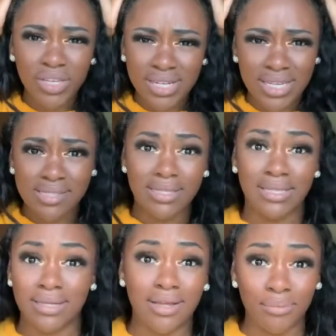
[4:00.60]
can easily
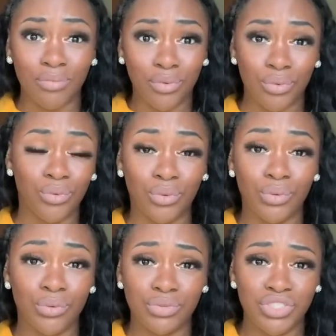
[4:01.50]
look up on
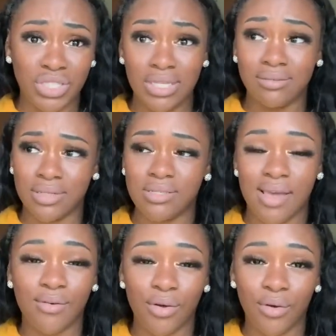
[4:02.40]
Google Shein
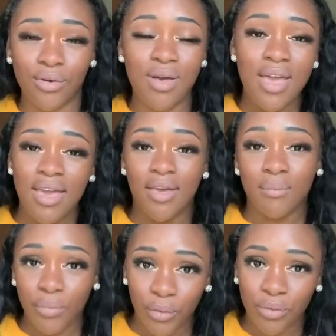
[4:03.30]
discount code
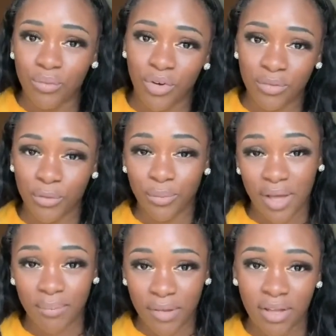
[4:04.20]
and boom, one will
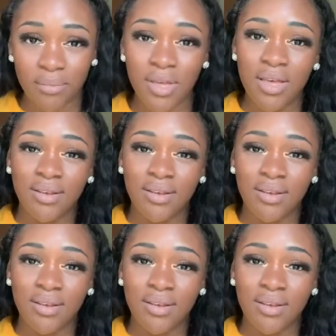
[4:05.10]
pop up.